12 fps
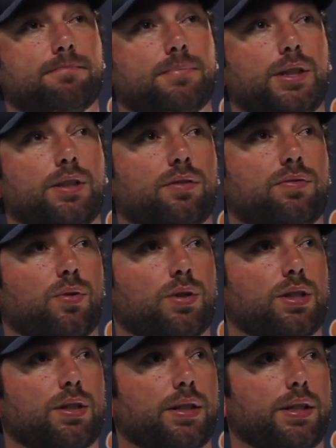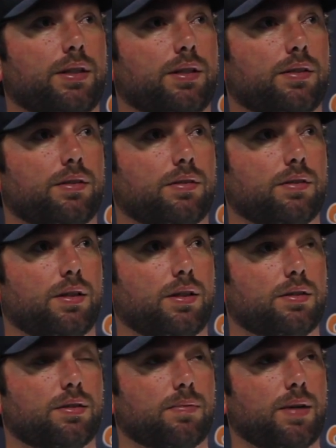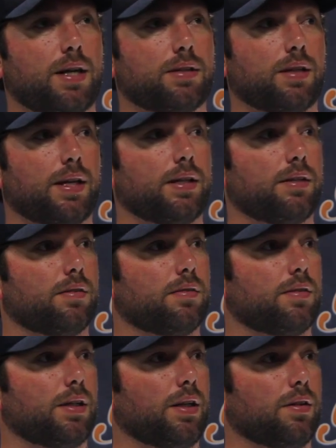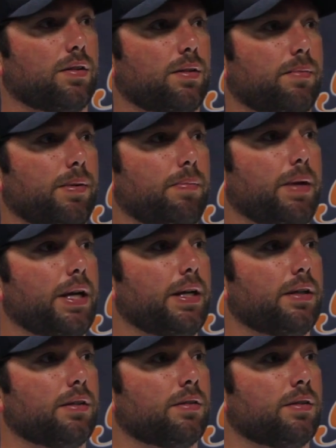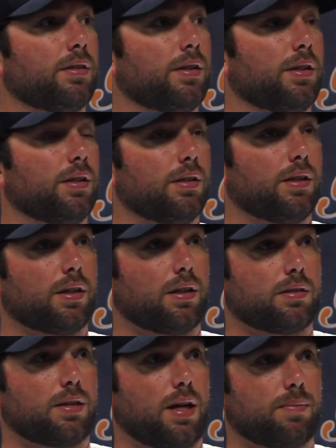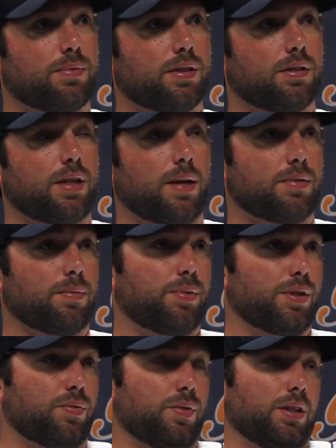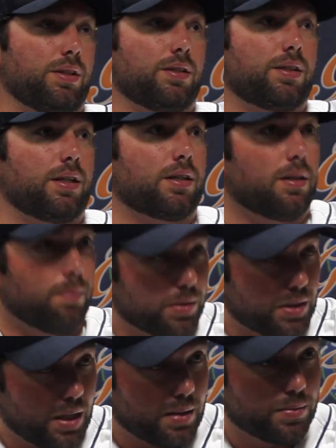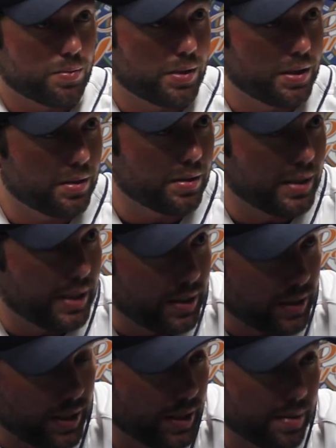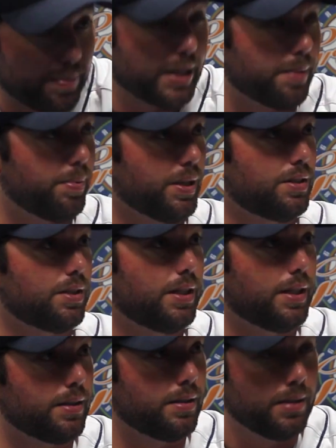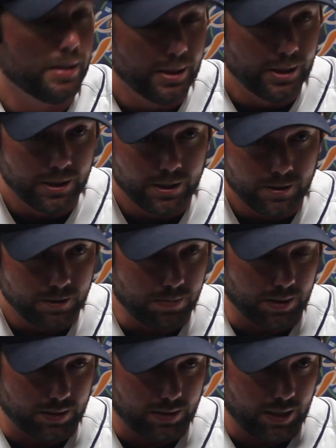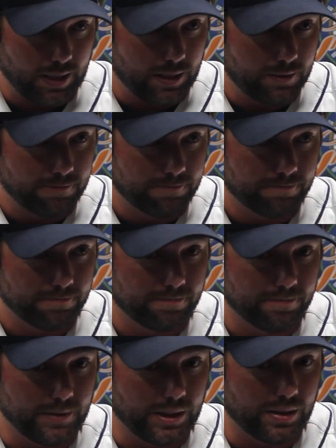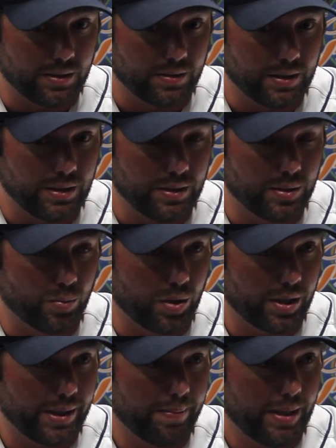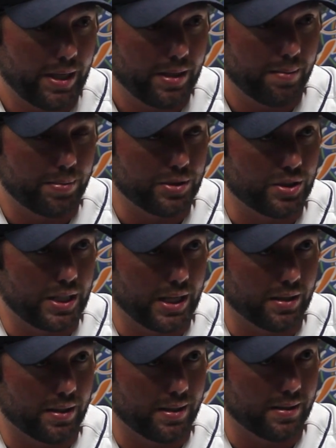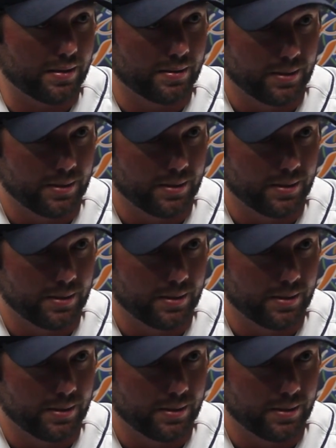you know, fortunately, some guys late held them at bay, and I thought Thompson pitched well. He just had a couple of times where he needed to make a pitch, he didn't. But you know, you worry about it, but you can't let it,